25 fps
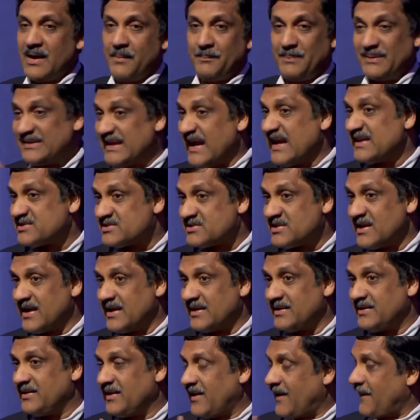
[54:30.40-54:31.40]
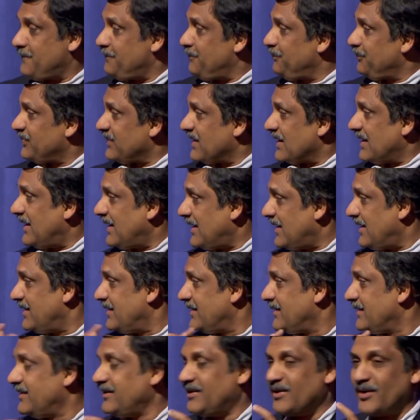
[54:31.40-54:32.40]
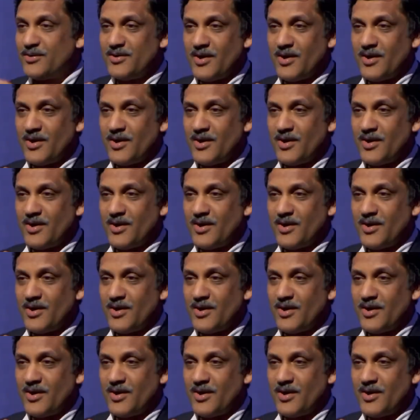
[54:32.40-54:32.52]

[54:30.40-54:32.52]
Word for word: But that said, you know,